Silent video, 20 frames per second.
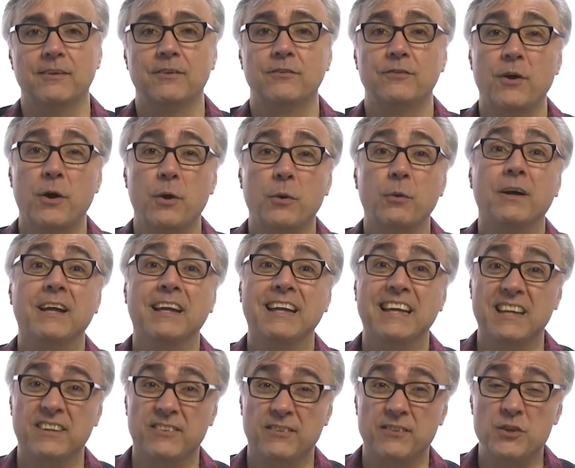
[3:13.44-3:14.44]
So
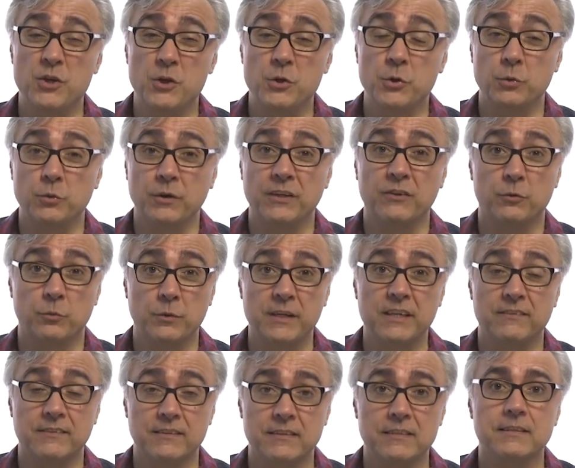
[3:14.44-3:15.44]
it's new, it's
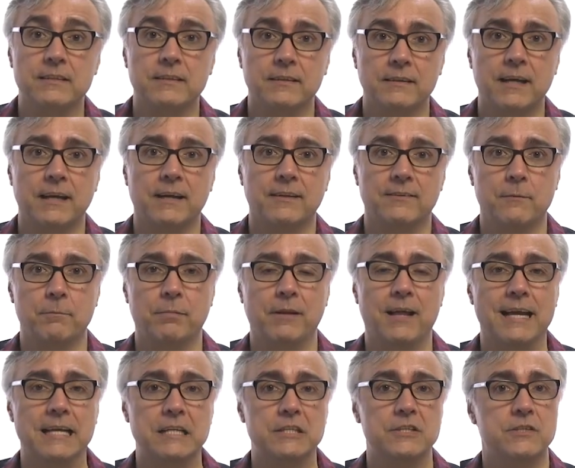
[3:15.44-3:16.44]
recent that it's
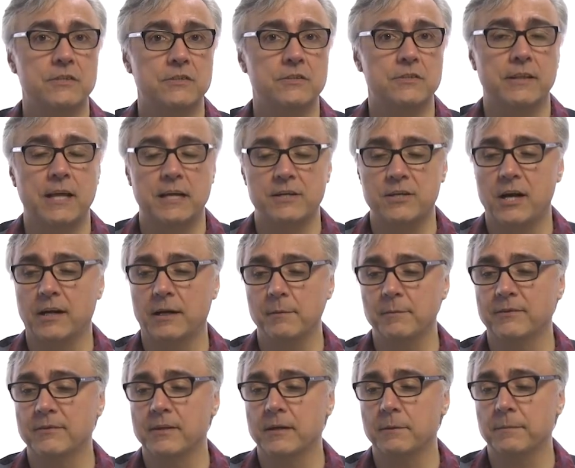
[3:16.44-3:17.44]
applied to that
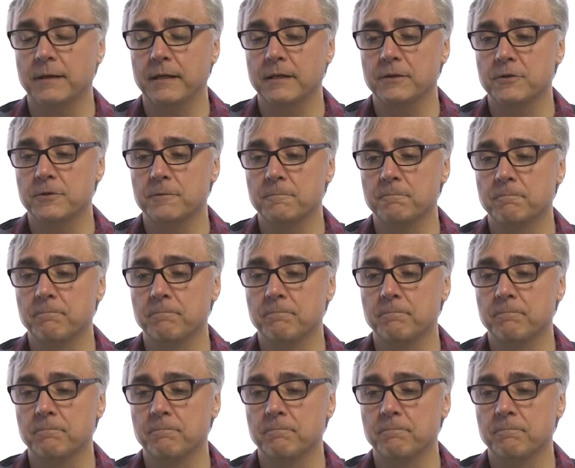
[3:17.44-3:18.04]
document setup page.